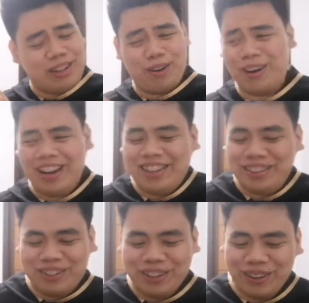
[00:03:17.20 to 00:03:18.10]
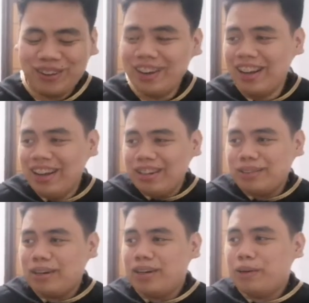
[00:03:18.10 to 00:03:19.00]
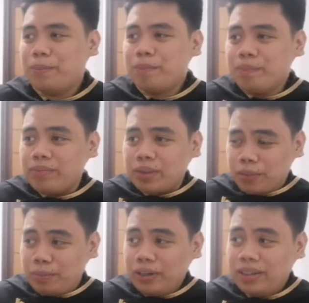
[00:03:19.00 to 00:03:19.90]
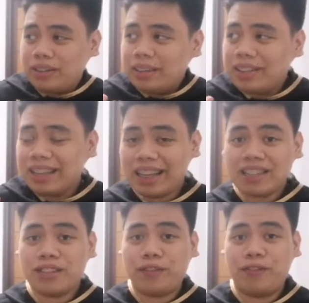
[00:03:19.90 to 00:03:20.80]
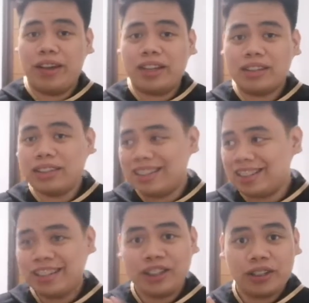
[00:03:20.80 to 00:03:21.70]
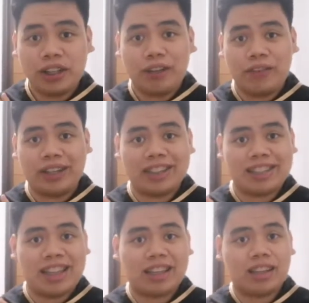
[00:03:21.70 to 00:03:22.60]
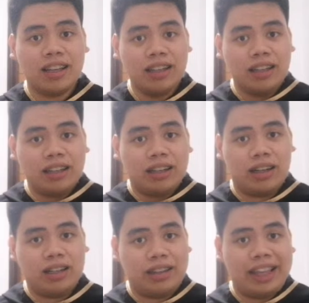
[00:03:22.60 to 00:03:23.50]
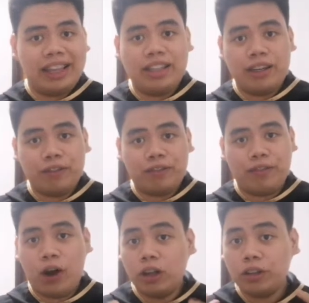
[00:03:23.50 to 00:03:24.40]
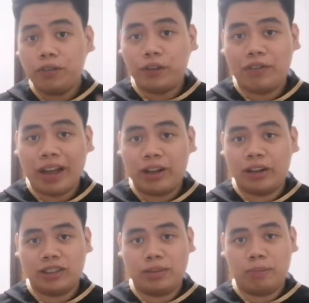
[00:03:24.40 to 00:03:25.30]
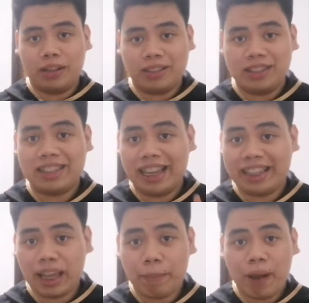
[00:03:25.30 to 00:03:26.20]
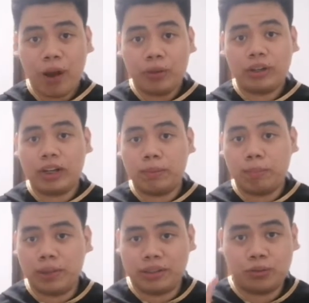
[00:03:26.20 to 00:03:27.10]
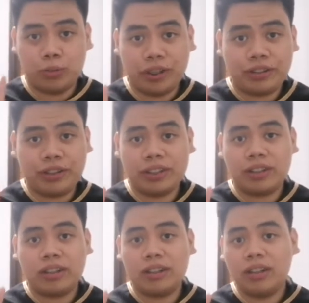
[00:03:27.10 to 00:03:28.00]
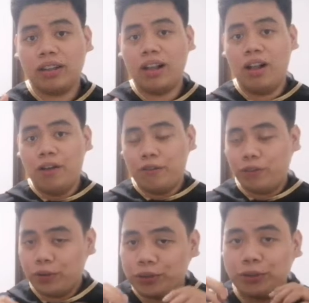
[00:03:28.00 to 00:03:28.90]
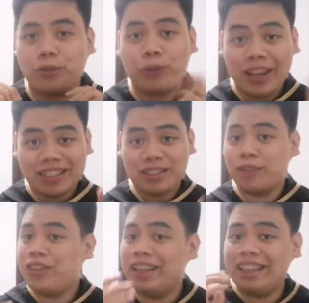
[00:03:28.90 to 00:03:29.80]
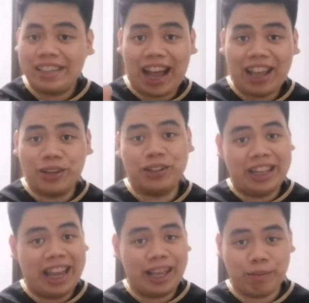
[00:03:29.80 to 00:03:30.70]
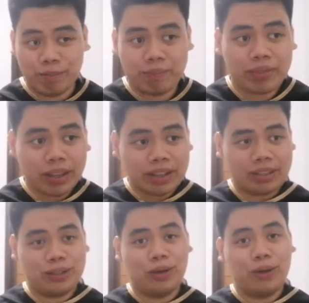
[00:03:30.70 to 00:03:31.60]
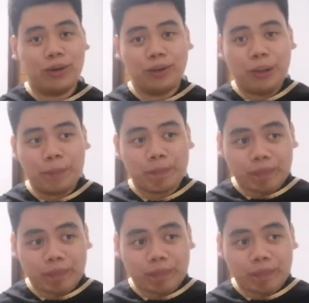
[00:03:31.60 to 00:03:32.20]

or I don't know. But its additional effect is that they give all of your Vanguards plus 10k power and plus 1 critical for the rest of the entire game. So